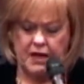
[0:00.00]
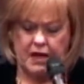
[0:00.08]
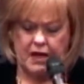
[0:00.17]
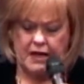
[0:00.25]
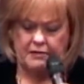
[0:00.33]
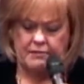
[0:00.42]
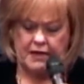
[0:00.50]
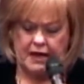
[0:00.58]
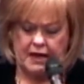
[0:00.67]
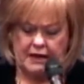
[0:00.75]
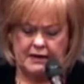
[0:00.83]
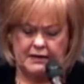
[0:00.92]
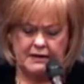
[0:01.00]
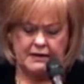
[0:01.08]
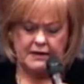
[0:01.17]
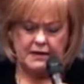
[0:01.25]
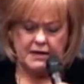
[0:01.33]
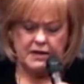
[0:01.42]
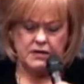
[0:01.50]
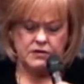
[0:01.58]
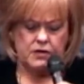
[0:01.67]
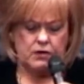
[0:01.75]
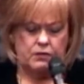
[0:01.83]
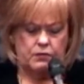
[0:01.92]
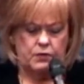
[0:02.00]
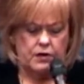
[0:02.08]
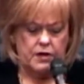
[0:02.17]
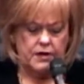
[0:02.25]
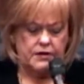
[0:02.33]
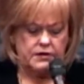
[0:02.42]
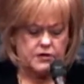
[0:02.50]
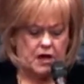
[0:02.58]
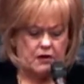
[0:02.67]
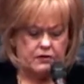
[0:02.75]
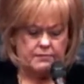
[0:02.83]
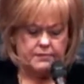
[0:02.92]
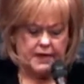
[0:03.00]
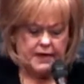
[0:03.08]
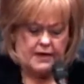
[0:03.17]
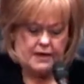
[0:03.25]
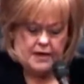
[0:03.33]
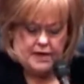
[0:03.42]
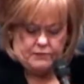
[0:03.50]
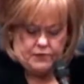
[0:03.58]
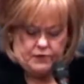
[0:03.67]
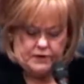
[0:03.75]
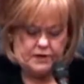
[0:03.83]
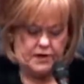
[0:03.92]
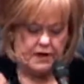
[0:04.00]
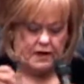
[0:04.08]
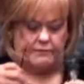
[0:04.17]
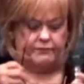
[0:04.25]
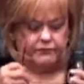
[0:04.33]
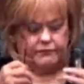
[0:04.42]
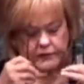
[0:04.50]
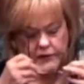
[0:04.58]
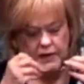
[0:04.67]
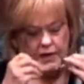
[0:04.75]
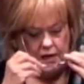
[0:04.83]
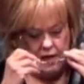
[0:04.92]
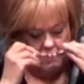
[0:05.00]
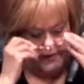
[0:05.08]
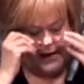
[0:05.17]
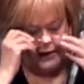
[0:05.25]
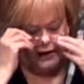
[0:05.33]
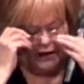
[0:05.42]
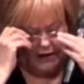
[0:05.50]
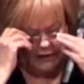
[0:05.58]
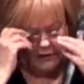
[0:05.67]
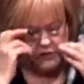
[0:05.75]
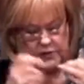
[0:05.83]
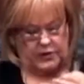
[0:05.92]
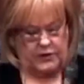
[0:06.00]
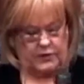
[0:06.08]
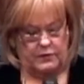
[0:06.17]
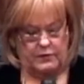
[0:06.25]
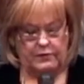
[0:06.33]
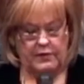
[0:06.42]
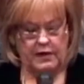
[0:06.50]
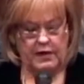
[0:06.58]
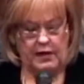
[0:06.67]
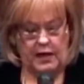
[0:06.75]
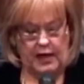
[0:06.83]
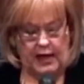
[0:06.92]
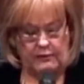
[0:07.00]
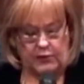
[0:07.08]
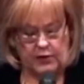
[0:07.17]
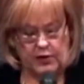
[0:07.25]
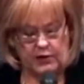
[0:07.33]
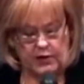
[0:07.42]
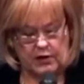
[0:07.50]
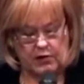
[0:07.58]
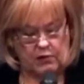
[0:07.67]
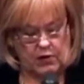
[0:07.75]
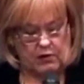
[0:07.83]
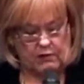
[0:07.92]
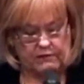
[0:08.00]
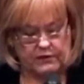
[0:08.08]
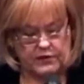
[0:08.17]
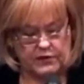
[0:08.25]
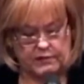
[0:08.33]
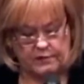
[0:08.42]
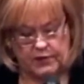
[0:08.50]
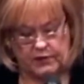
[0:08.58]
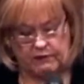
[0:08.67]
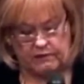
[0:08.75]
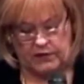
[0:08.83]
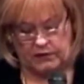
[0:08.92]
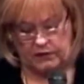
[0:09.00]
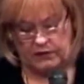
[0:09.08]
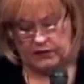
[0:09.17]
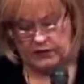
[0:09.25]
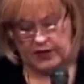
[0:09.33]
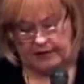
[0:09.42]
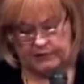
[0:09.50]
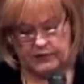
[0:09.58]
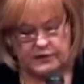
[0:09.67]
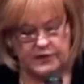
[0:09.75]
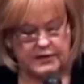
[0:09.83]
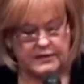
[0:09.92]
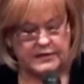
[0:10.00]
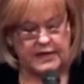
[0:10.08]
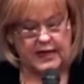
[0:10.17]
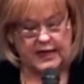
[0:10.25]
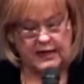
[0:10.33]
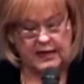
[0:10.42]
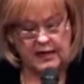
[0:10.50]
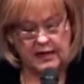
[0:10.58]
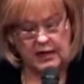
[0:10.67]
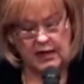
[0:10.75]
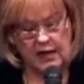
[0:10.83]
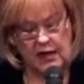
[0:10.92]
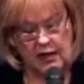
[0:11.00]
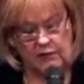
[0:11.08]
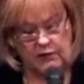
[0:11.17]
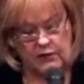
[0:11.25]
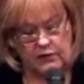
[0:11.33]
Amen. So we're going to talk a minute. I'm going to, uh, about hell to you, and we're going to go over to the book of Luke, chapter 16, real